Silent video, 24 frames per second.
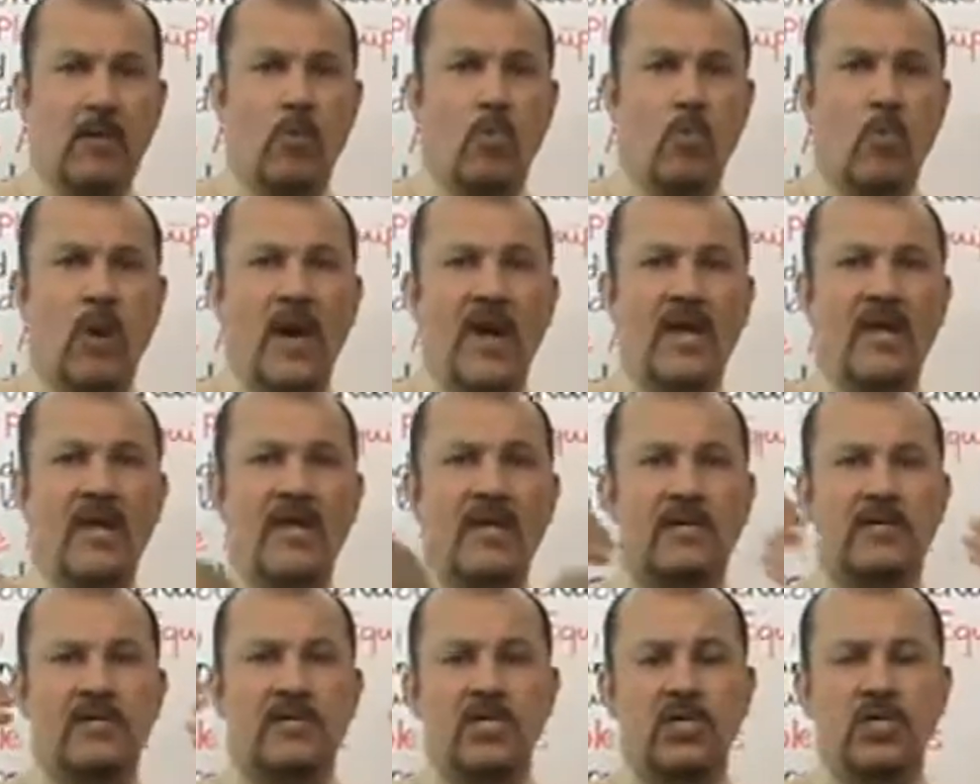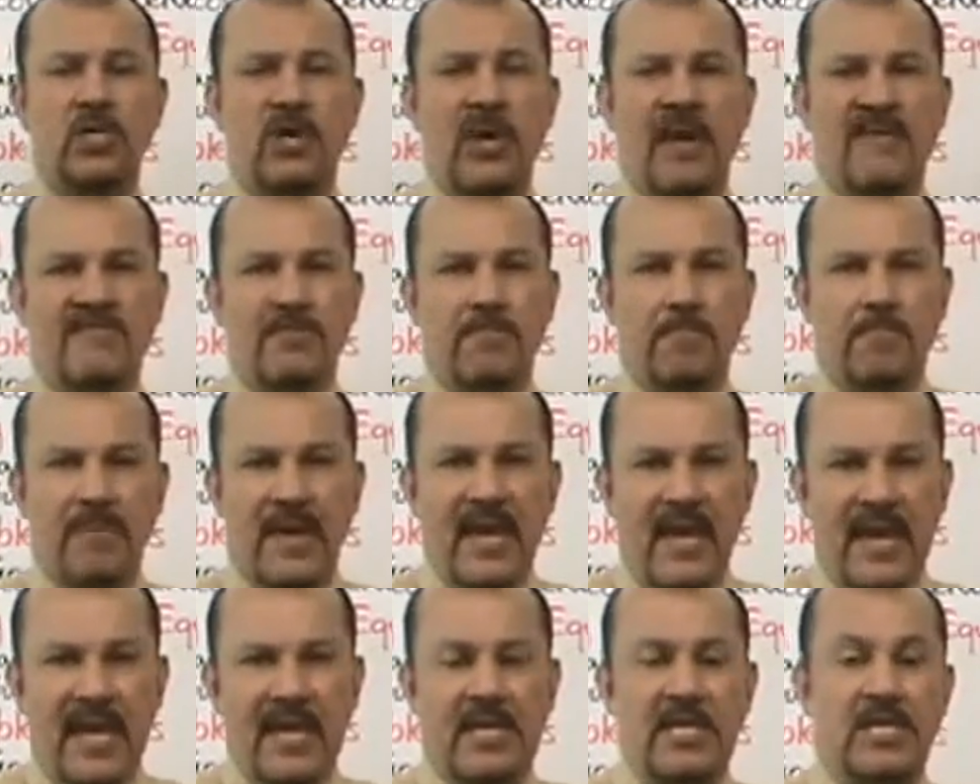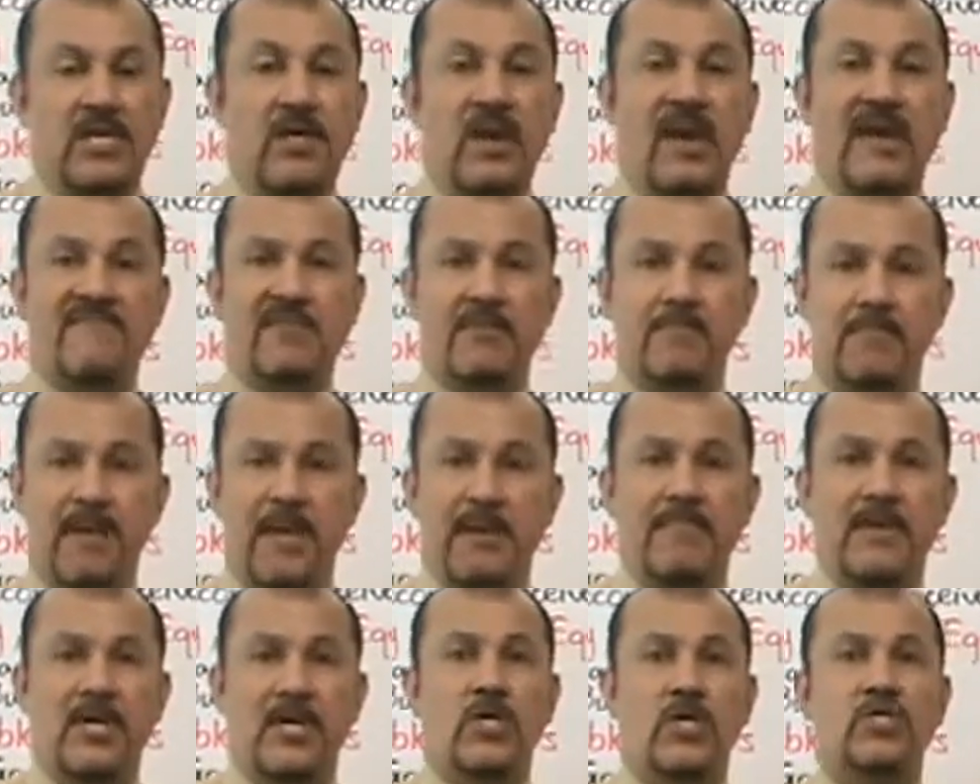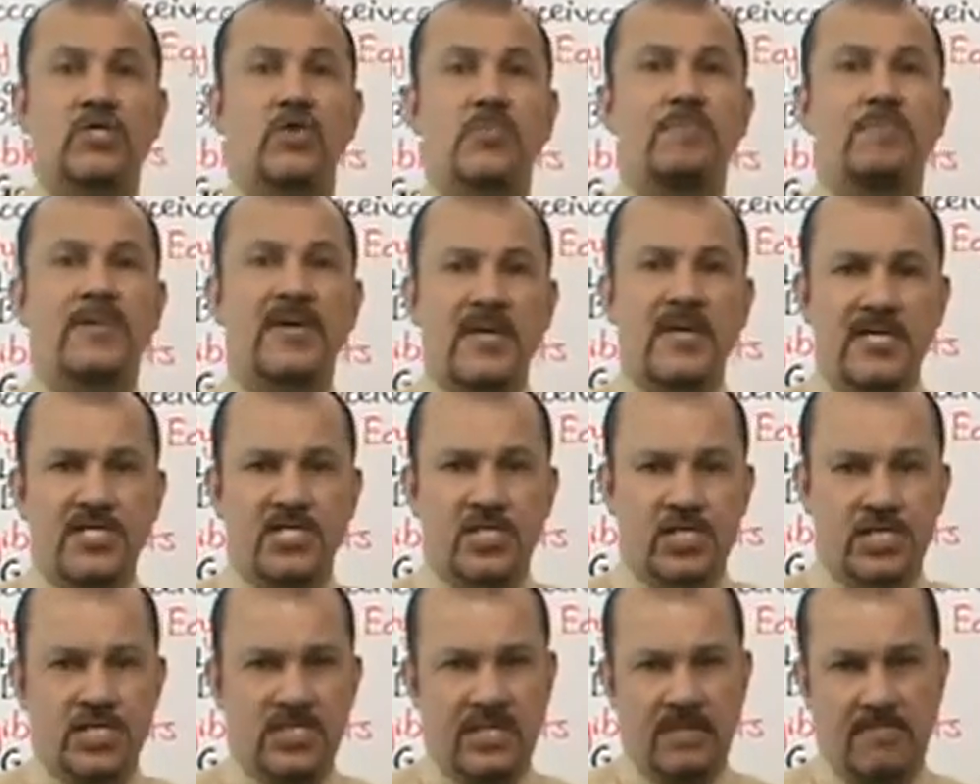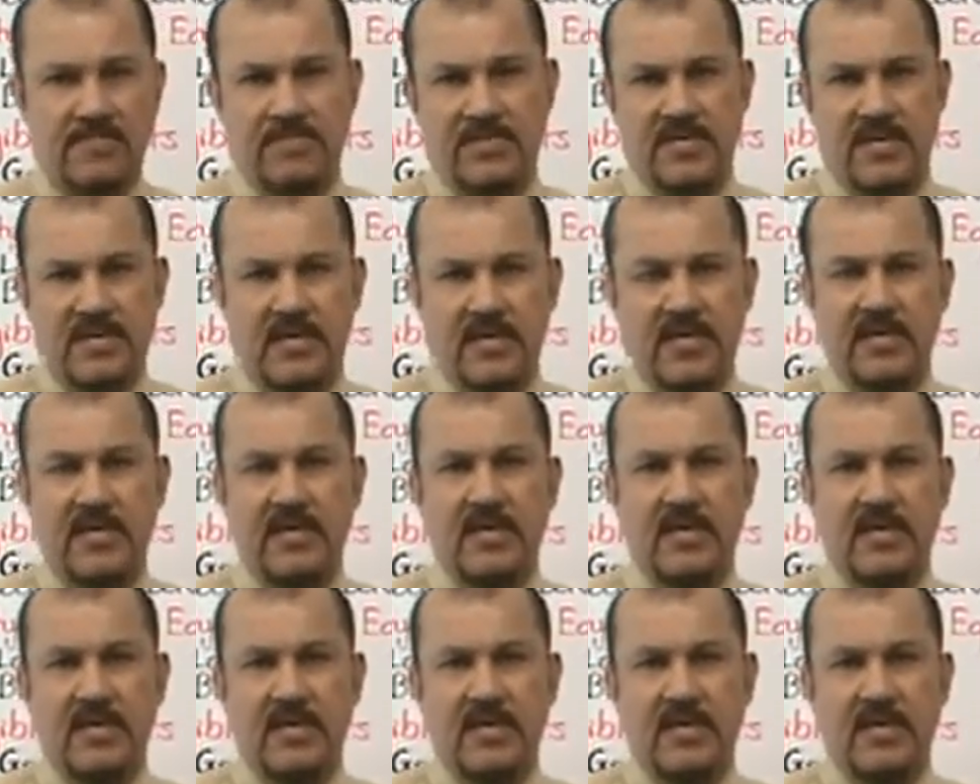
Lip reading: Why do you have to pay? You have to pay because you purchased something,